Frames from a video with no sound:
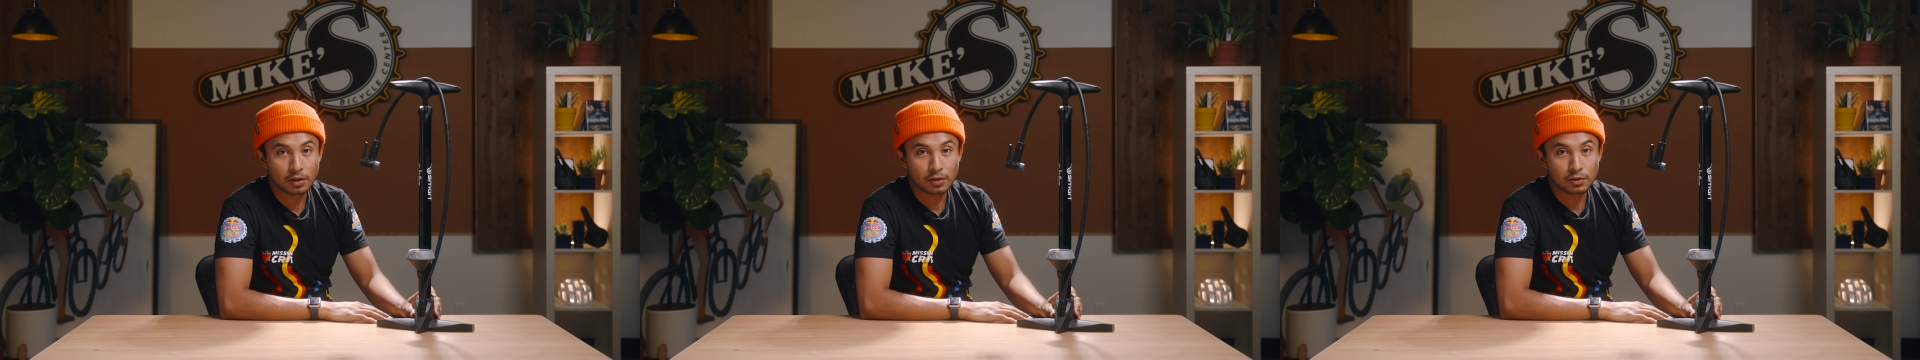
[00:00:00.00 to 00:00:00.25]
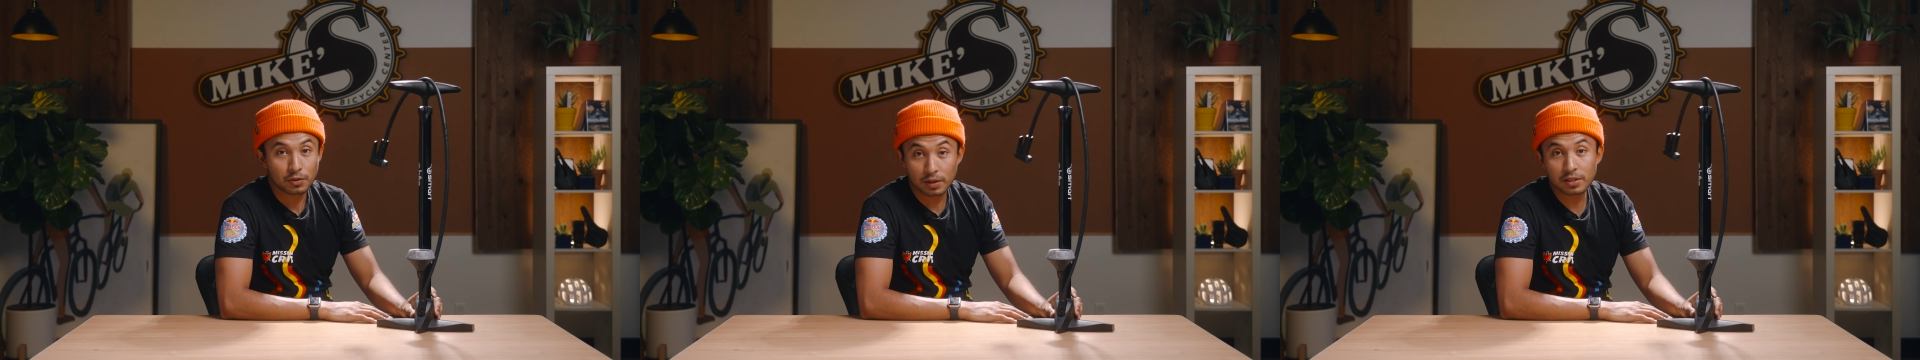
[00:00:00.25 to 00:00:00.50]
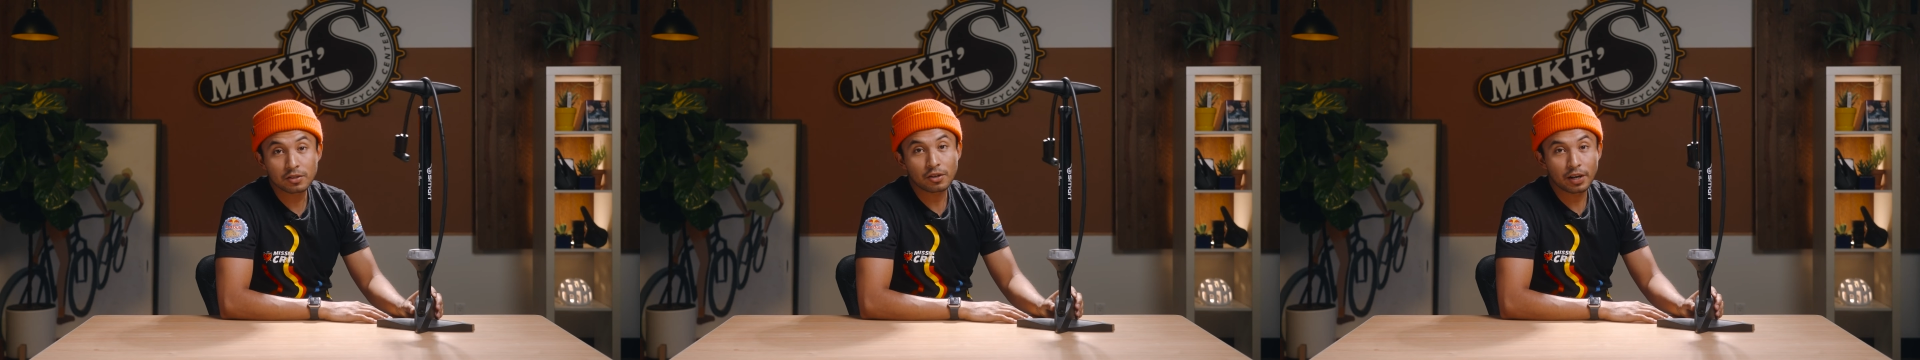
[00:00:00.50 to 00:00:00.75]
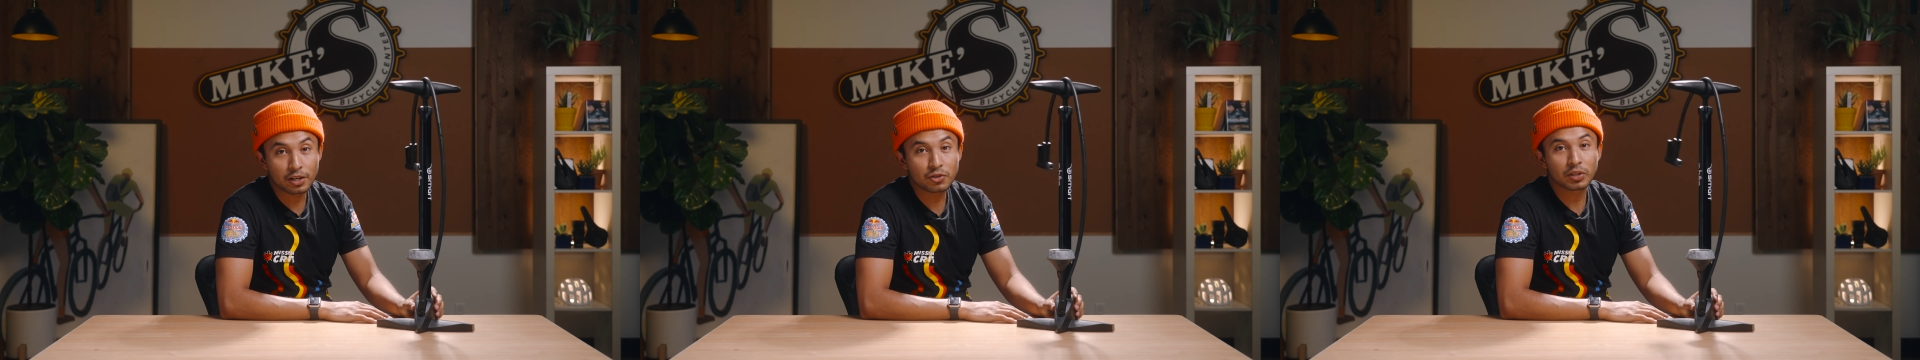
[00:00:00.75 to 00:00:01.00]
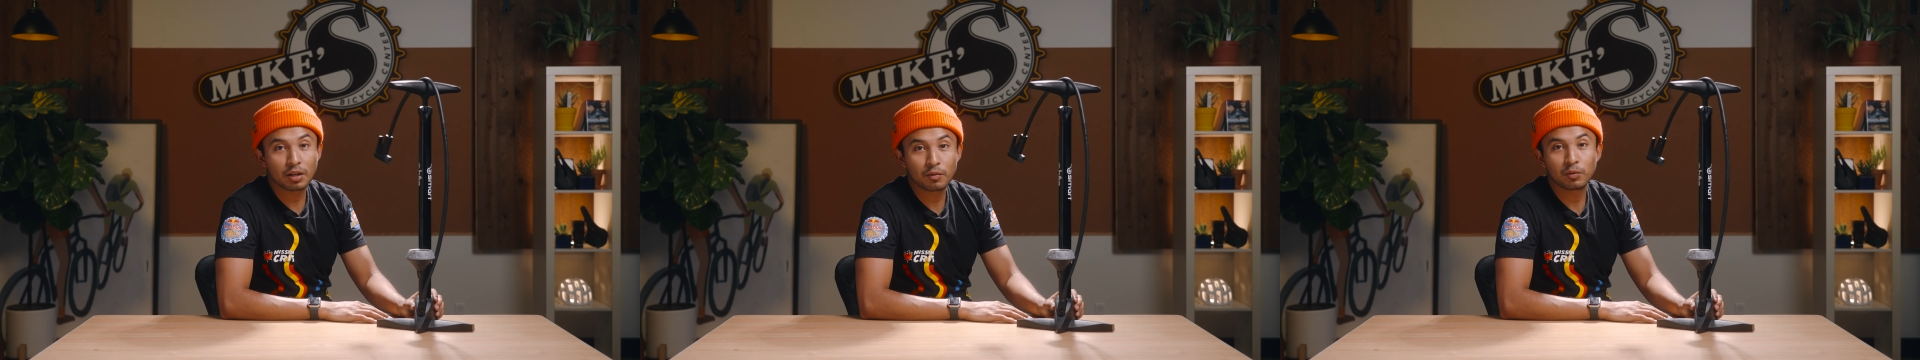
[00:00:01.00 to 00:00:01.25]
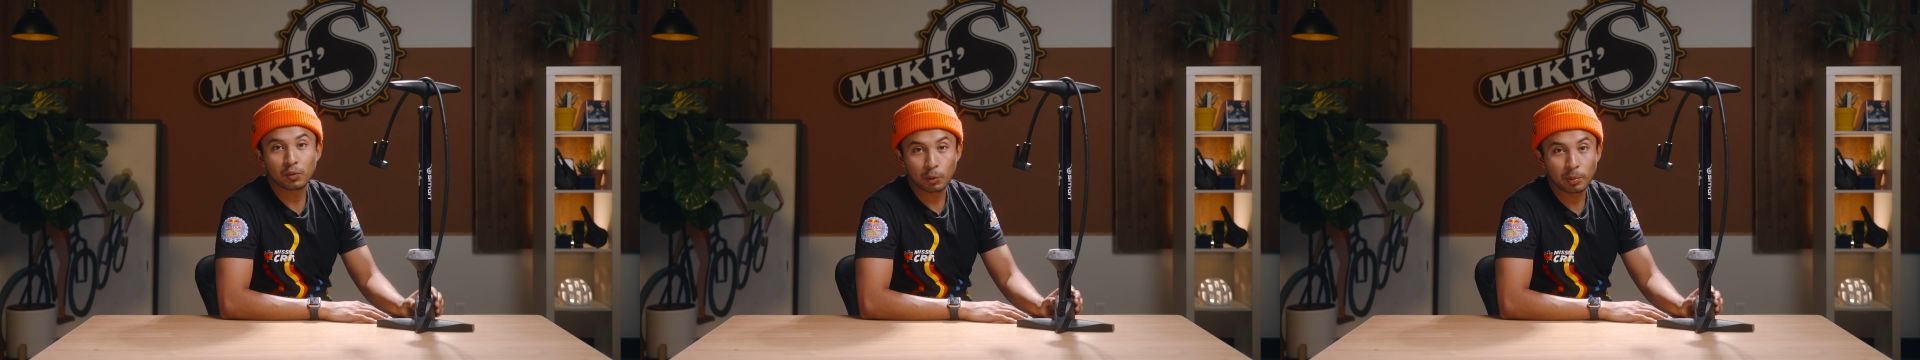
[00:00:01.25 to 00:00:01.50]
So this is our entry-level
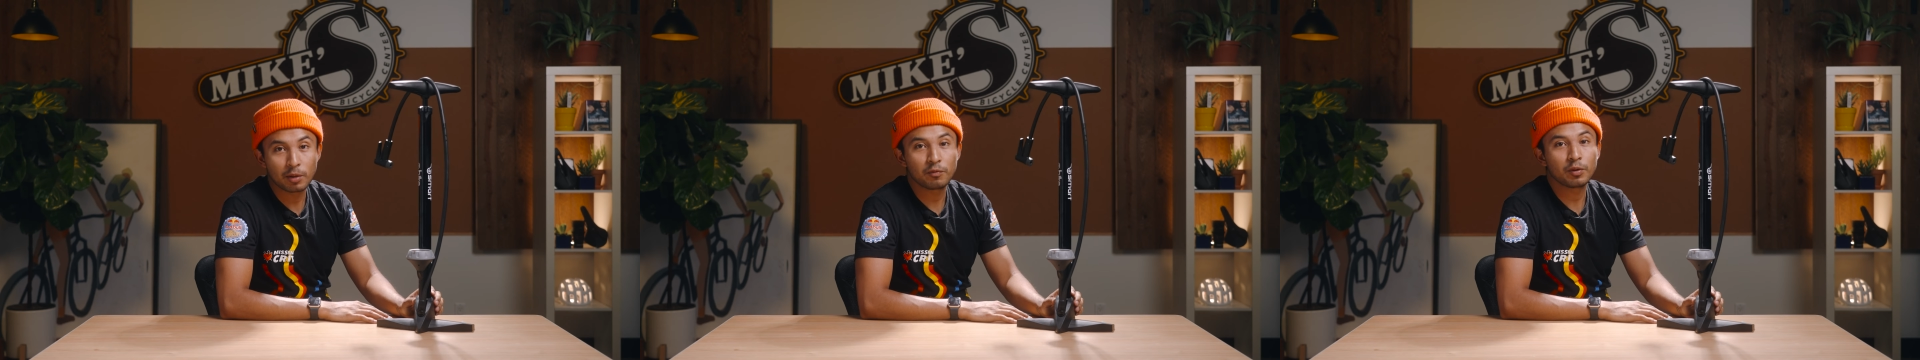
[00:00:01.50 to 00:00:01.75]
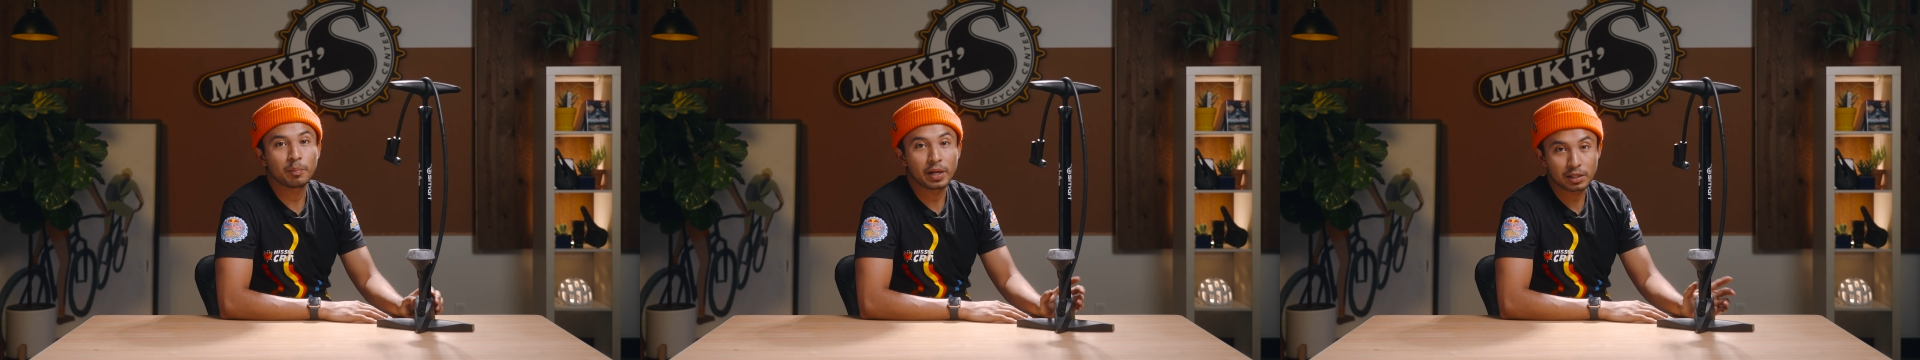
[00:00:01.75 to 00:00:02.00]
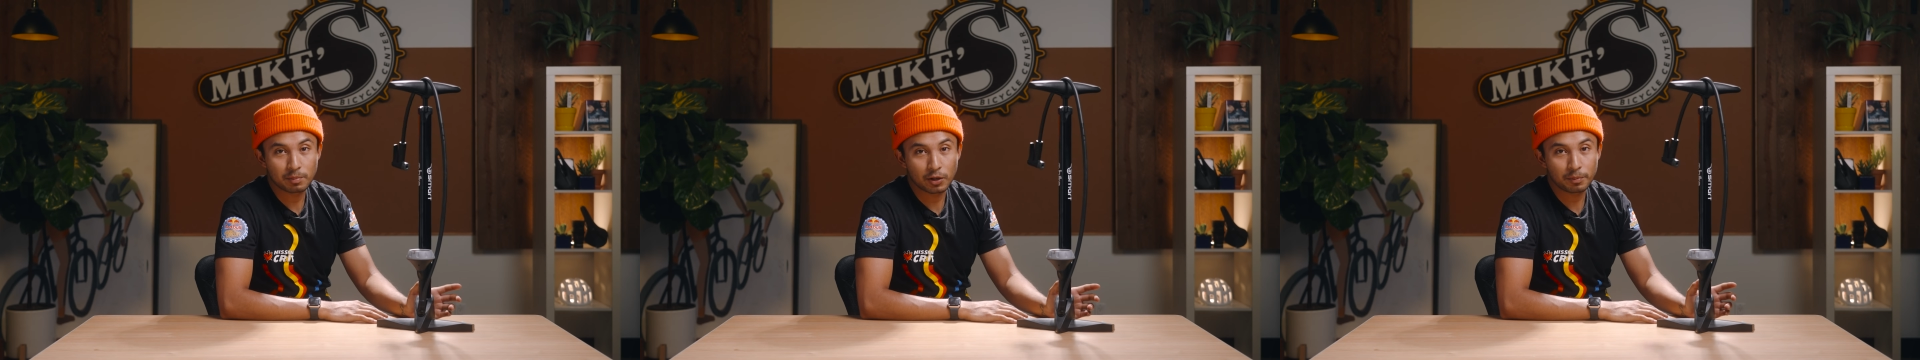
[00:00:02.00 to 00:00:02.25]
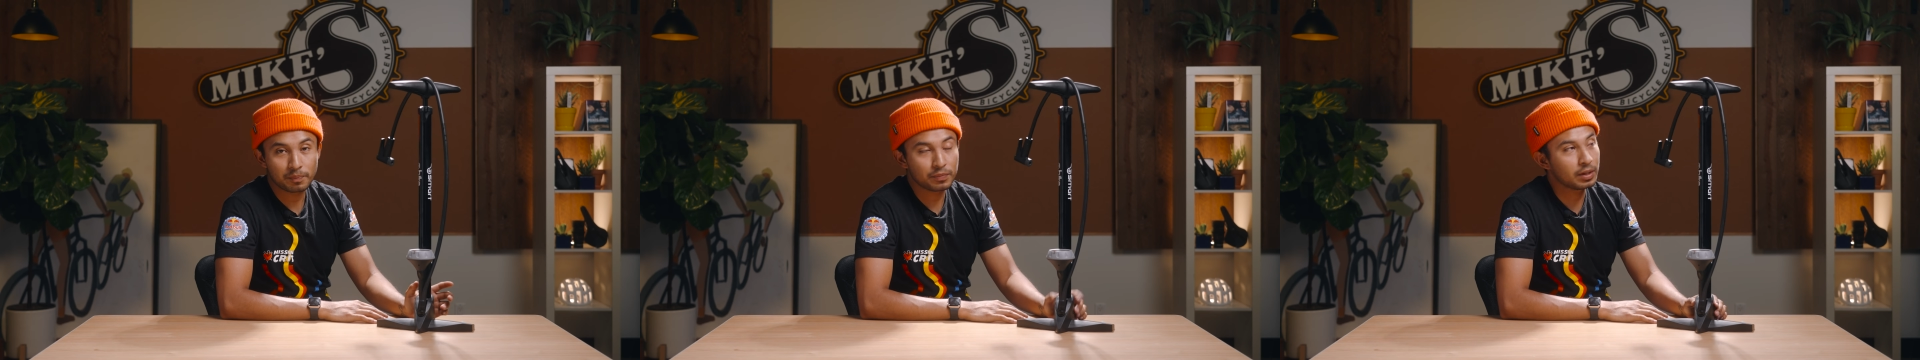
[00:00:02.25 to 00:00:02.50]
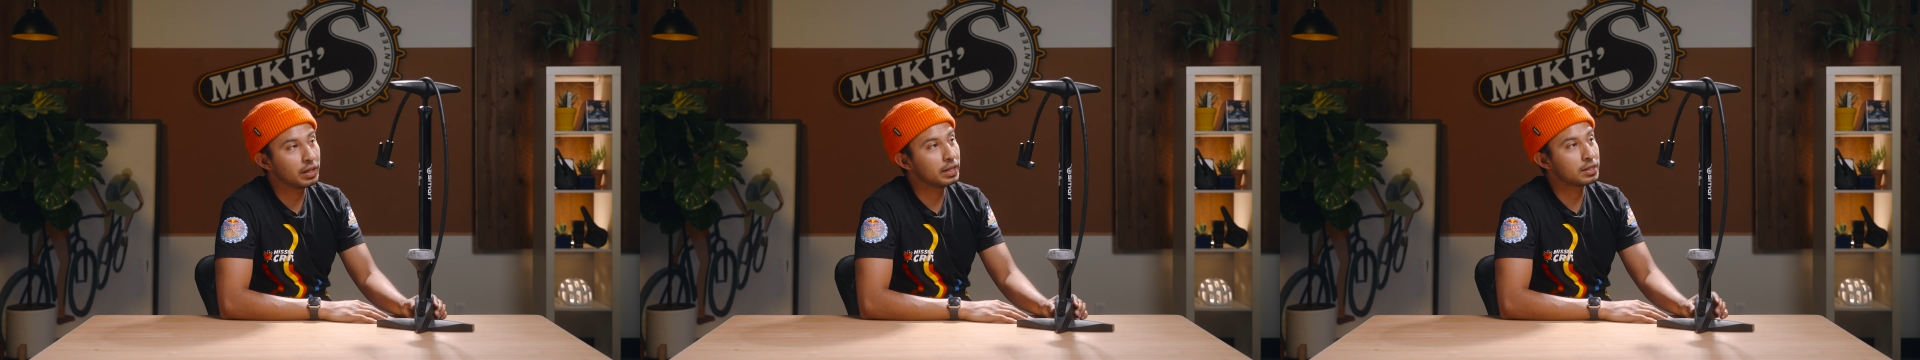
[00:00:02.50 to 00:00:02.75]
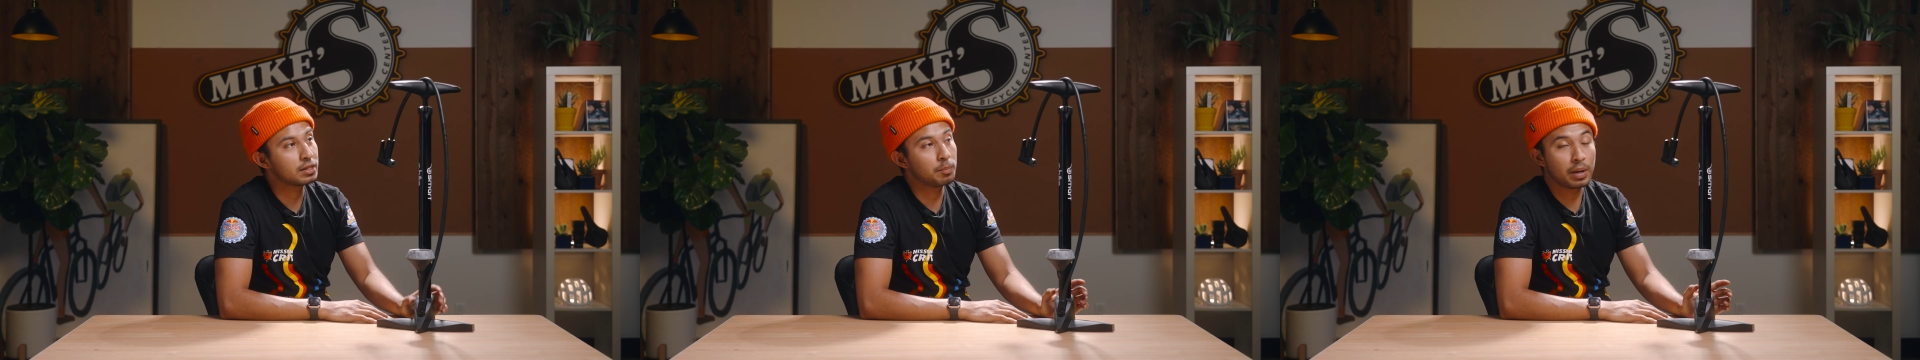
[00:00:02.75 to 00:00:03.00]
floor pump from Bikesmart.
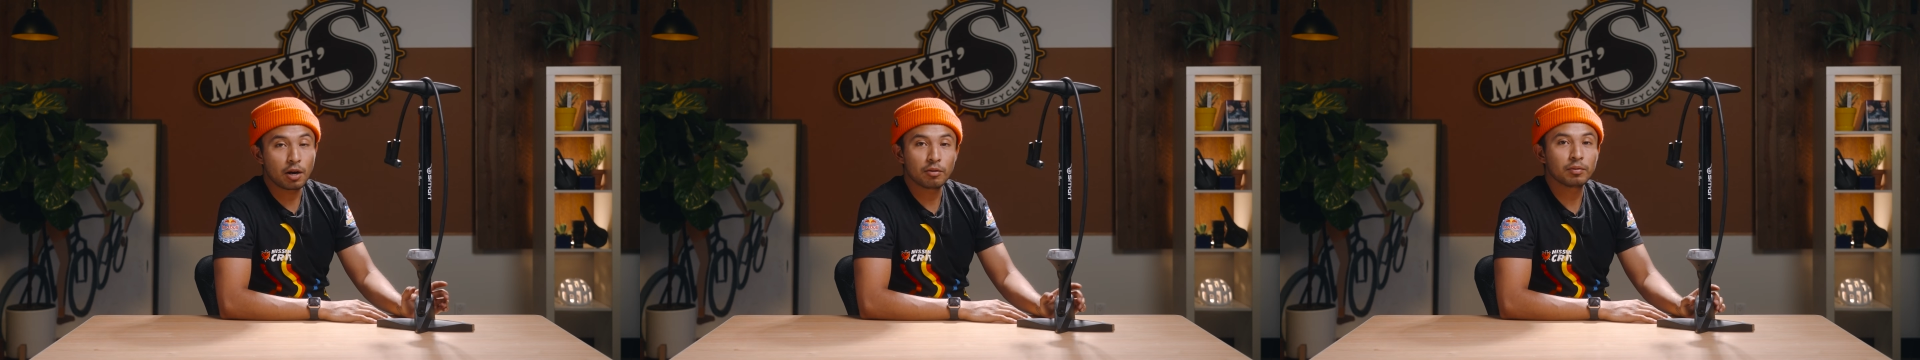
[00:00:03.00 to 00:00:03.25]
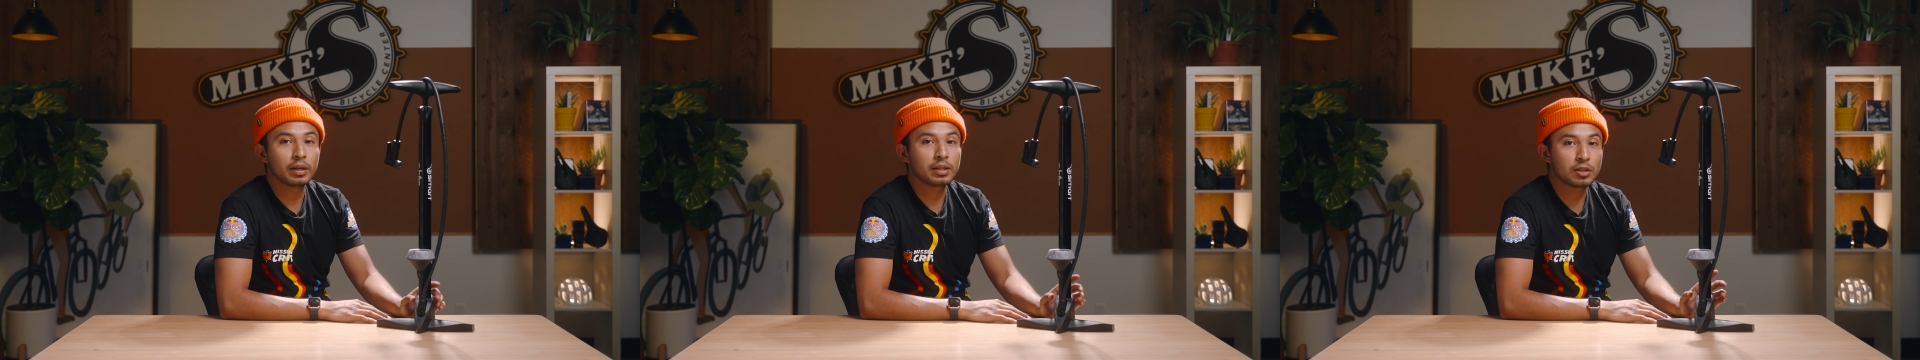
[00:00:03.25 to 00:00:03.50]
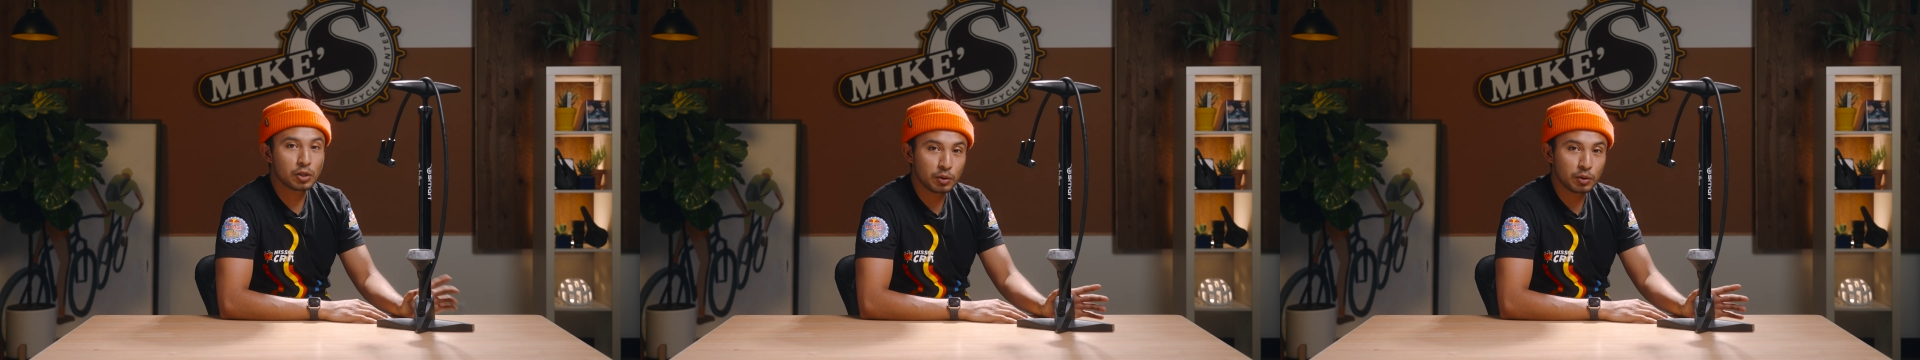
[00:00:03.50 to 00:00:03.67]
It's the Powerflate 2,